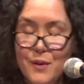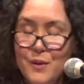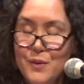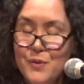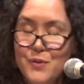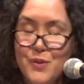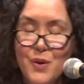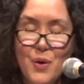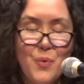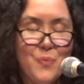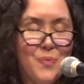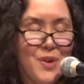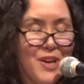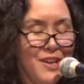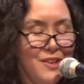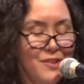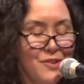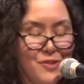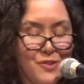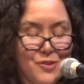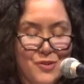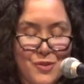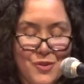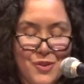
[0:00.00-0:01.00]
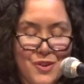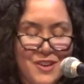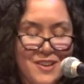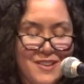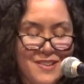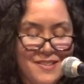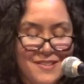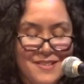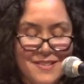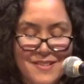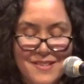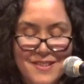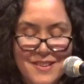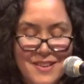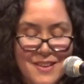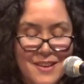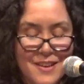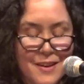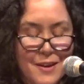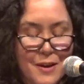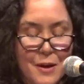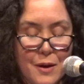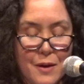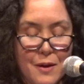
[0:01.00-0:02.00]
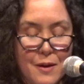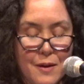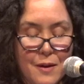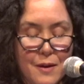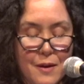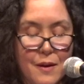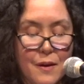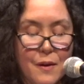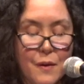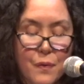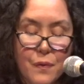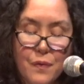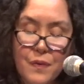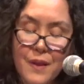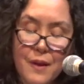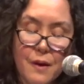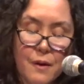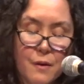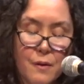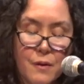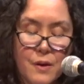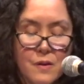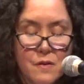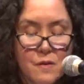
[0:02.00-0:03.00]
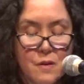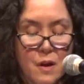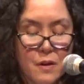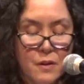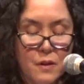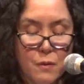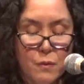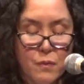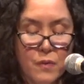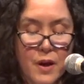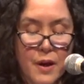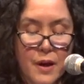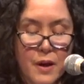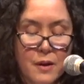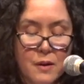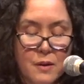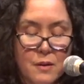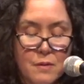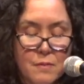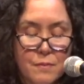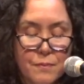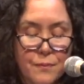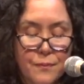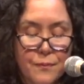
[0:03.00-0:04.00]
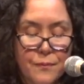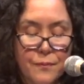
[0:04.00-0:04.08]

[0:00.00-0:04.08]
So many stories, theories on the run,